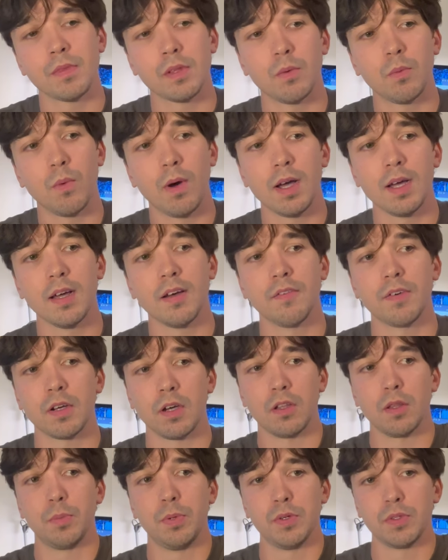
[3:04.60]
why have I got
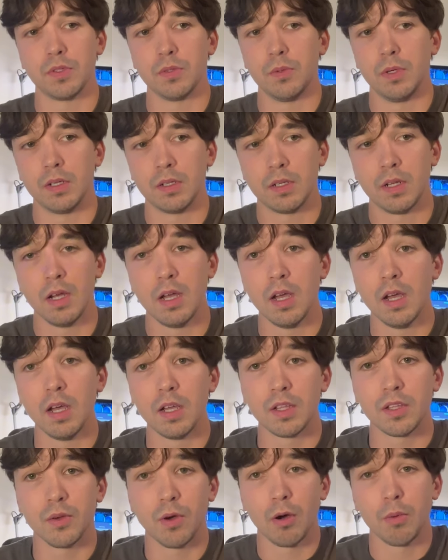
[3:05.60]
the personal one?
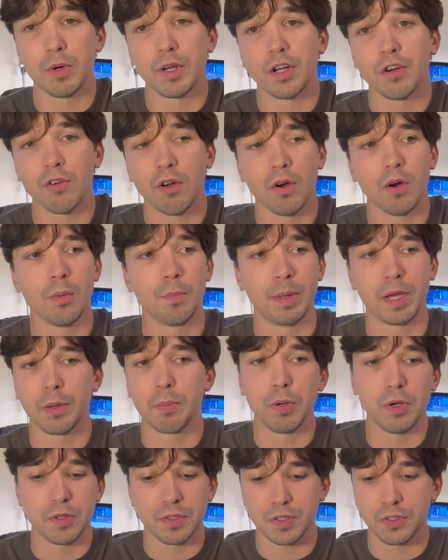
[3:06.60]
Do I want to grow a big
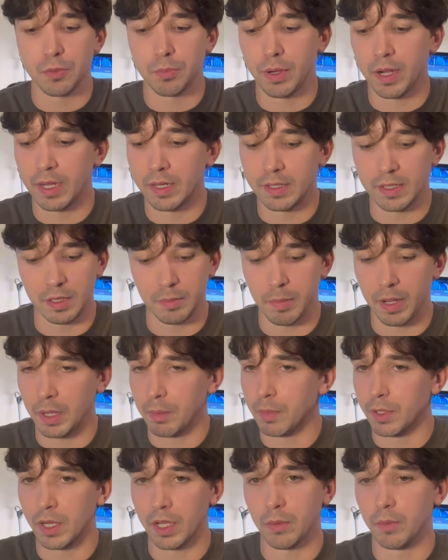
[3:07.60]
personal brand and make
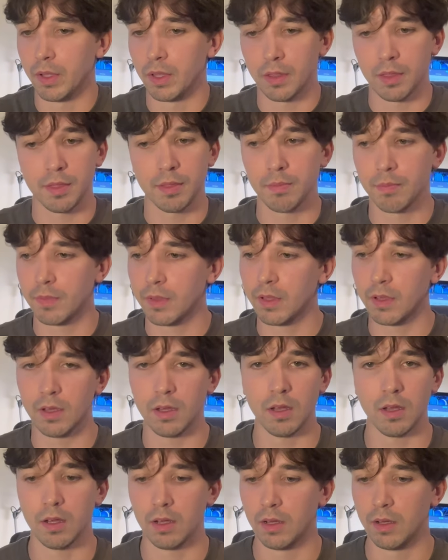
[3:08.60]
money with
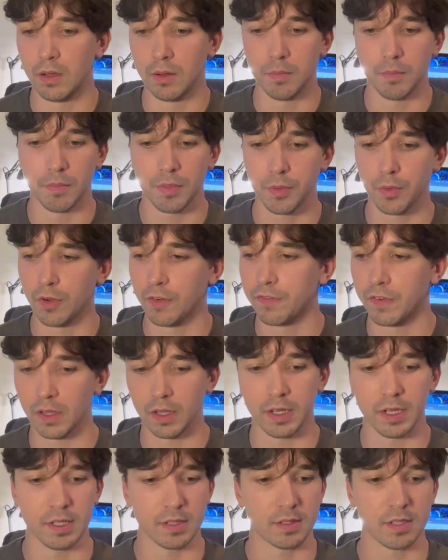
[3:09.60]
through
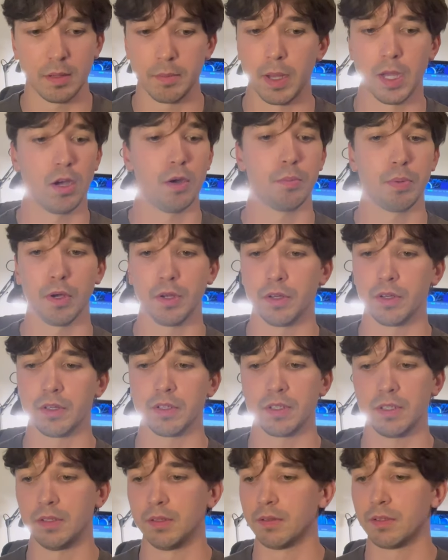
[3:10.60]
affiliates and my own products
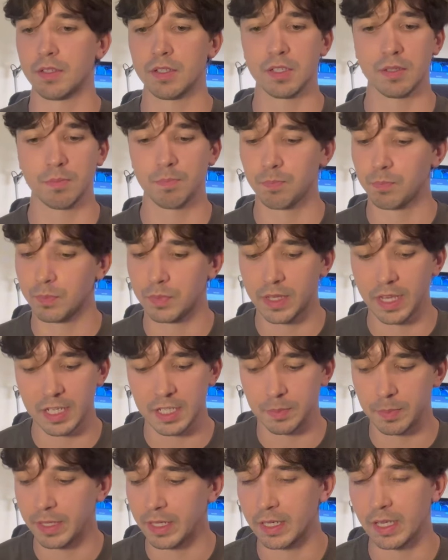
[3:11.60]
and guest
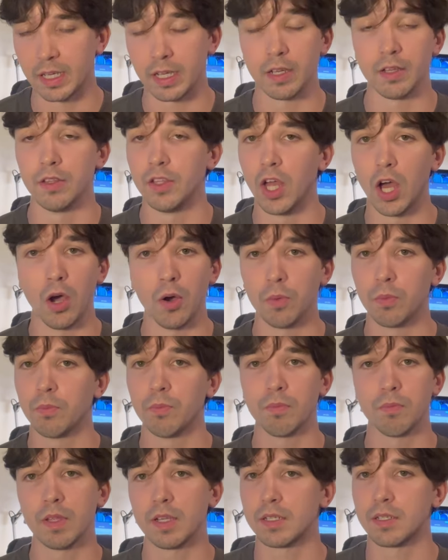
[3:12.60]
speaking? No,
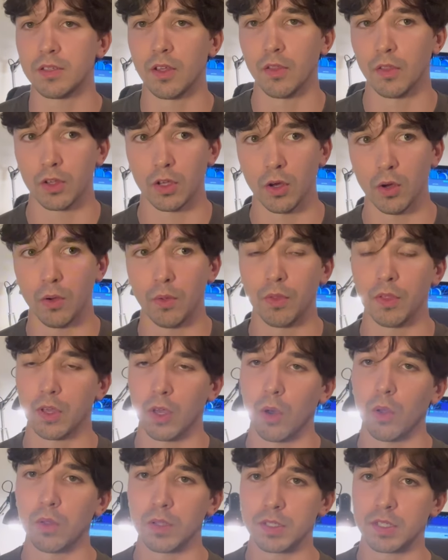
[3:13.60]
that's not the goal. The
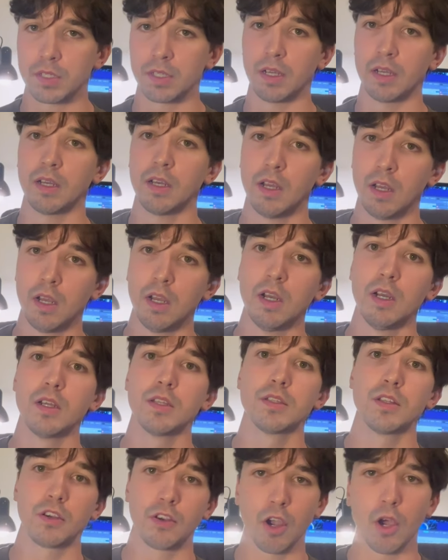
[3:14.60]
goal is to
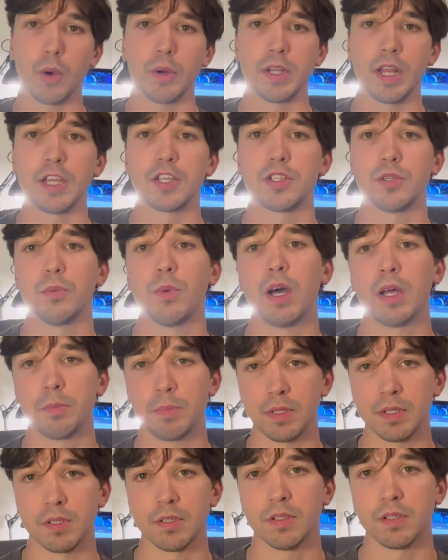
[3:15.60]
grow a nationwide
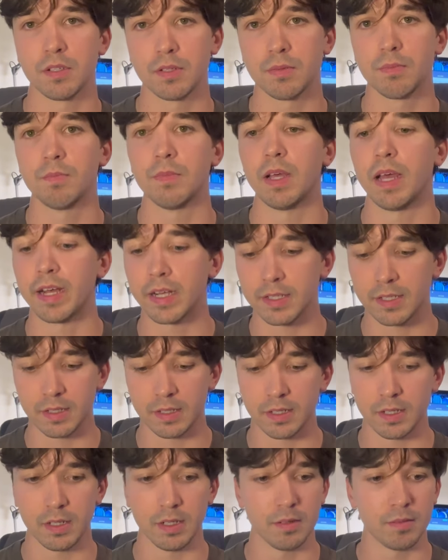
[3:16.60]
business, exit
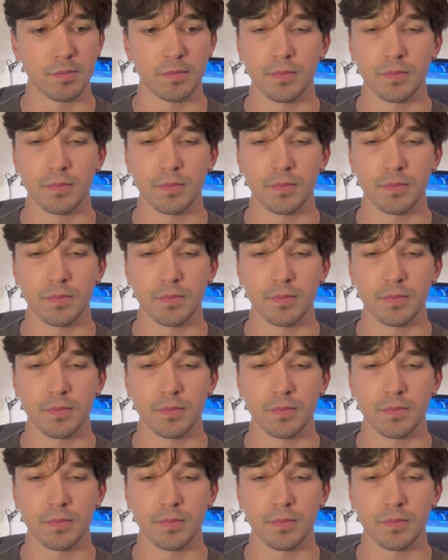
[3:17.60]
it,